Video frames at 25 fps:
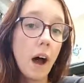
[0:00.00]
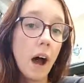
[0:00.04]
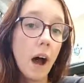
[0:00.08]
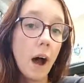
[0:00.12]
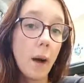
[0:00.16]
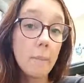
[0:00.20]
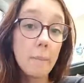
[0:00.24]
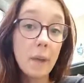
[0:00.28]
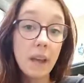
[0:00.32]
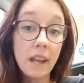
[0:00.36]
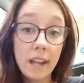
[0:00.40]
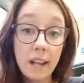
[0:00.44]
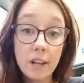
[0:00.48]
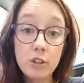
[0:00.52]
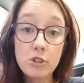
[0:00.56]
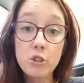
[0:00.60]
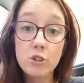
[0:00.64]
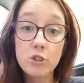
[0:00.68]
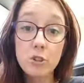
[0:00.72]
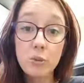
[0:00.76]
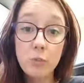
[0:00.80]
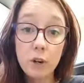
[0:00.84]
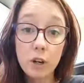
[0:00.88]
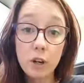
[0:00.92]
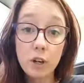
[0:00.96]
making sure
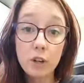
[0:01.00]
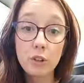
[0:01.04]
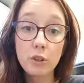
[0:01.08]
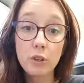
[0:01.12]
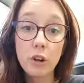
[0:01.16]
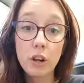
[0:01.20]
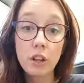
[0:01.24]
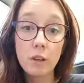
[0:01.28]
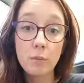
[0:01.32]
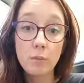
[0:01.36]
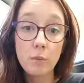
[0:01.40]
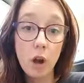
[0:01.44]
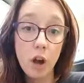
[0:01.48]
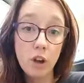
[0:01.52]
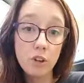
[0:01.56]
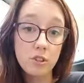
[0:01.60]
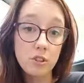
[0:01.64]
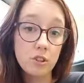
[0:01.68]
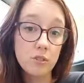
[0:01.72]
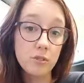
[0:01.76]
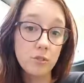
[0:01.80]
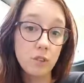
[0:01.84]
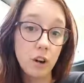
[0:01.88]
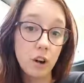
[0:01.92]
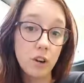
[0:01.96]
that we're including them not
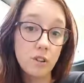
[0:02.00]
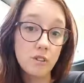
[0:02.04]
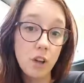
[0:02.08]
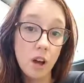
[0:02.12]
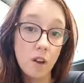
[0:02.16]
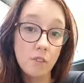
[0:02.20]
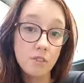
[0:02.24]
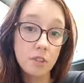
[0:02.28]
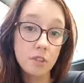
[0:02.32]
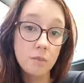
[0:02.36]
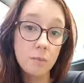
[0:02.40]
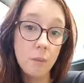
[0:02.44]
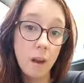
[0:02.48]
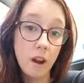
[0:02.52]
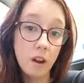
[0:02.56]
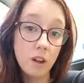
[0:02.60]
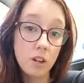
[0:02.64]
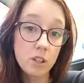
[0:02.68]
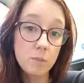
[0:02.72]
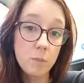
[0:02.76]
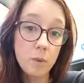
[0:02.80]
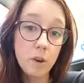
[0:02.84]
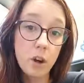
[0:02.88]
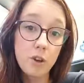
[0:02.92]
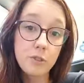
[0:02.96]
just for ourselves as
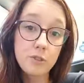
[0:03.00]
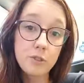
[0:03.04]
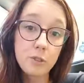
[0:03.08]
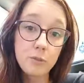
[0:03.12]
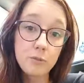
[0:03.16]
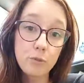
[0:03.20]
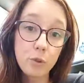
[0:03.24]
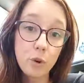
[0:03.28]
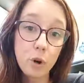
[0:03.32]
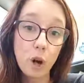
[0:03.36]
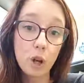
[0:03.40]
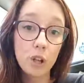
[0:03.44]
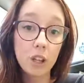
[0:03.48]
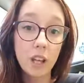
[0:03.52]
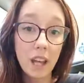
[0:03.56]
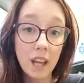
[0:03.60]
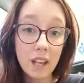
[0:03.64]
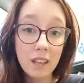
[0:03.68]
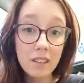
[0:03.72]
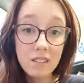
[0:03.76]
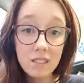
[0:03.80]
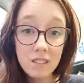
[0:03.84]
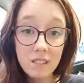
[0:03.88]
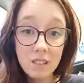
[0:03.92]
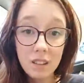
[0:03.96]
parents, but also for our
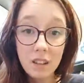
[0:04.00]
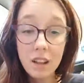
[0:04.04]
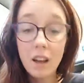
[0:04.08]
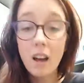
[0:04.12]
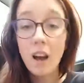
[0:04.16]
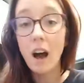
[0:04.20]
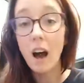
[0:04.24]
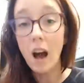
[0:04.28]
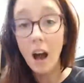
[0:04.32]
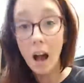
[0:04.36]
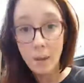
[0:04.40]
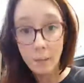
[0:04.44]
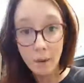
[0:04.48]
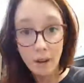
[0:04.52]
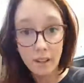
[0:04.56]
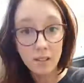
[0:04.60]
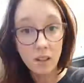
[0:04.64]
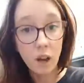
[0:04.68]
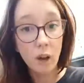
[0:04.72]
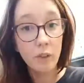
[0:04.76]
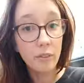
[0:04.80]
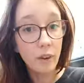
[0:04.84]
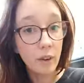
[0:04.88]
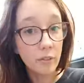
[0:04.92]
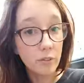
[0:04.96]
kids. I
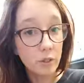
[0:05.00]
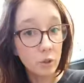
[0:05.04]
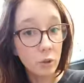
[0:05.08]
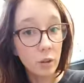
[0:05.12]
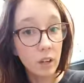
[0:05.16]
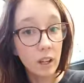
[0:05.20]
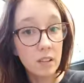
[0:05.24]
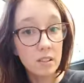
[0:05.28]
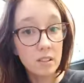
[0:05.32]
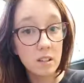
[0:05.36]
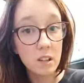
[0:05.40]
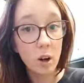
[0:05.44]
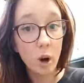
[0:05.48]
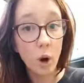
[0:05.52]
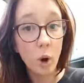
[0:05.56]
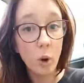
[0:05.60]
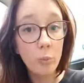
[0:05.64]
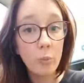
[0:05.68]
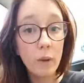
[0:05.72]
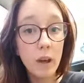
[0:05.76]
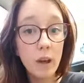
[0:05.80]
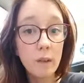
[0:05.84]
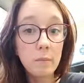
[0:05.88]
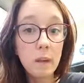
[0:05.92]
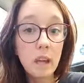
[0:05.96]
myself have 2 kids at home,
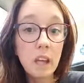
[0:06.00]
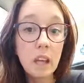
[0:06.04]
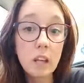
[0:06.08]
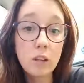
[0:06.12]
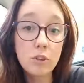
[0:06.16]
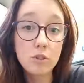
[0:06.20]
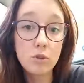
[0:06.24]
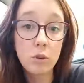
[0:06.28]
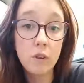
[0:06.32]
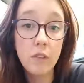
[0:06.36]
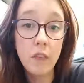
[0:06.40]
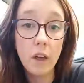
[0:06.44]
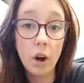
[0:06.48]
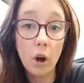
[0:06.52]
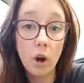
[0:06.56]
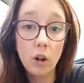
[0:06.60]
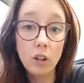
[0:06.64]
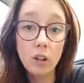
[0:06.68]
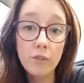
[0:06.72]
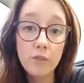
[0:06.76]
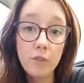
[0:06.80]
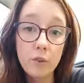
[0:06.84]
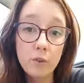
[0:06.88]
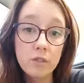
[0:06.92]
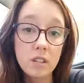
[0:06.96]
and making sure that all
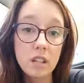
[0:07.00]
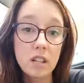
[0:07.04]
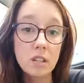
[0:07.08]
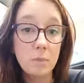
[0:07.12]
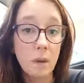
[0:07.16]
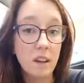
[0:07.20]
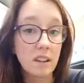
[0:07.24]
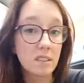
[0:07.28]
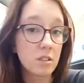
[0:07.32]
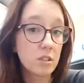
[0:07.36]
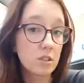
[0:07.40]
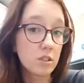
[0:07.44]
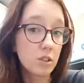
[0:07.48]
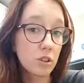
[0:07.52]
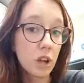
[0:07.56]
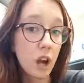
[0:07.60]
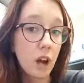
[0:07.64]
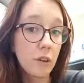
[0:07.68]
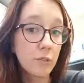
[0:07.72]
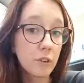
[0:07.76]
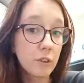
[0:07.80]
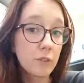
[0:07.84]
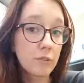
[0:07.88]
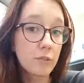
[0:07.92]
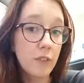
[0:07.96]
of those expenses are
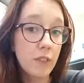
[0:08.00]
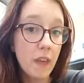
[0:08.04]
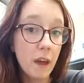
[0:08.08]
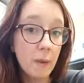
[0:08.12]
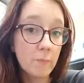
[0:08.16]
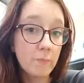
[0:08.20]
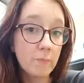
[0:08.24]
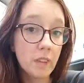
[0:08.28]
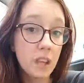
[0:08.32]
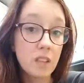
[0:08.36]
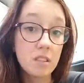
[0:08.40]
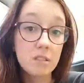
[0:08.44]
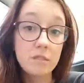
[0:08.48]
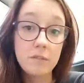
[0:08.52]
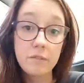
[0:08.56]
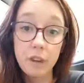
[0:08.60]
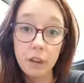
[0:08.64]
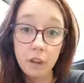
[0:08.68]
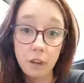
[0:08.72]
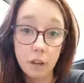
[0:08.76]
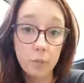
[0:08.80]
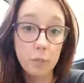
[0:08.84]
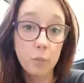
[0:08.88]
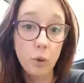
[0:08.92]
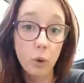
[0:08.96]
covered for them is
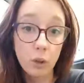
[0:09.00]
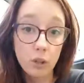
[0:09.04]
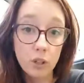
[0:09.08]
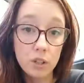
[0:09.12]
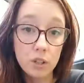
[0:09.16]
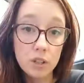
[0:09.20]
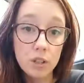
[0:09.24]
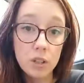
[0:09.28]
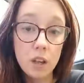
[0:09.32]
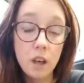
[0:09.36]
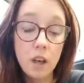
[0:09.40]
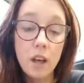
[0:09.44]
very important.